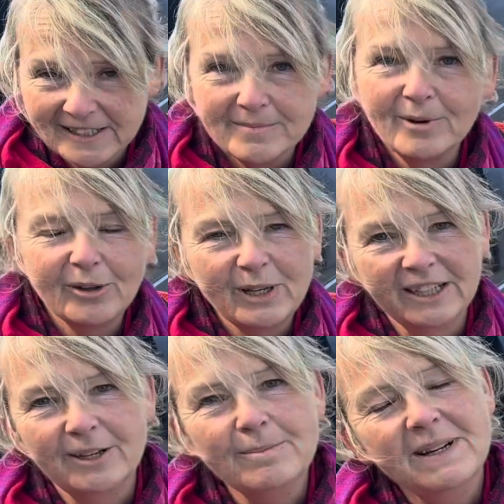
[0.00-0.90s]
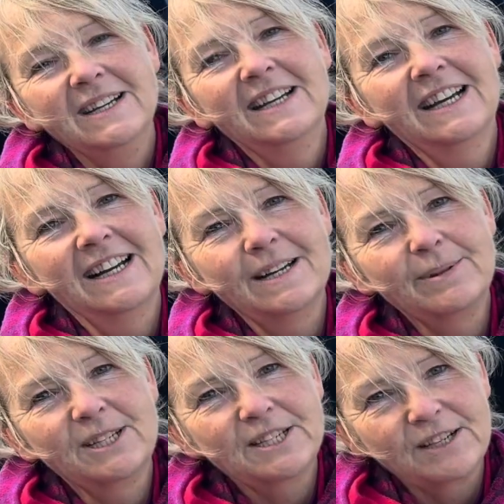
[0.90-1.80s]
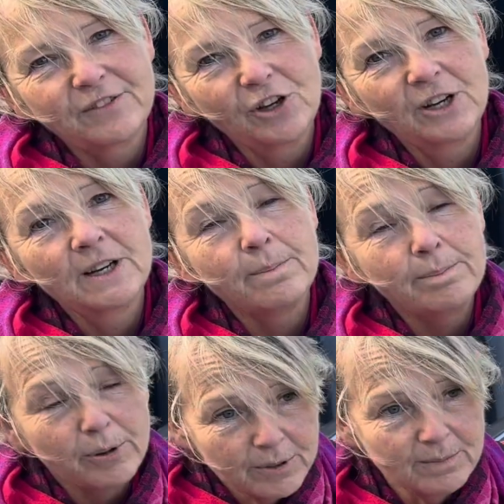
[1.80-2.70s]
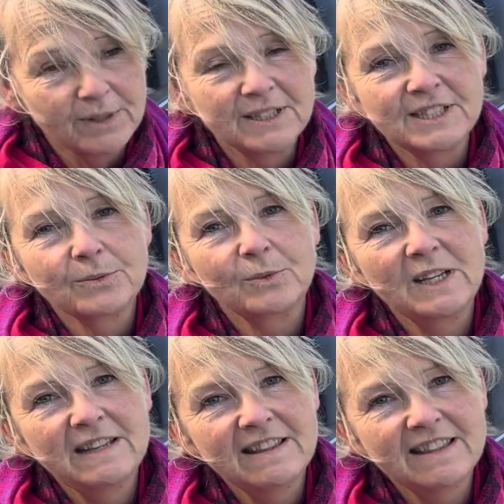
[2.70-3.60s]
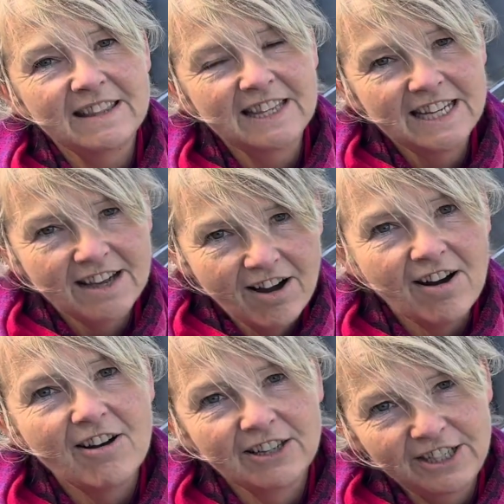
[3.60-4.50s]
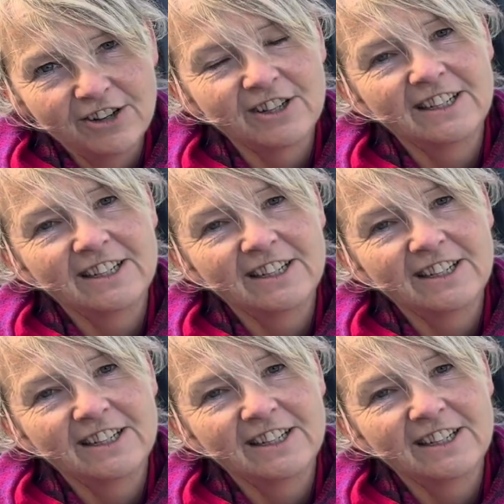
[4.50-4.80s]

in Wokingham because I've got an appointment with the R. Young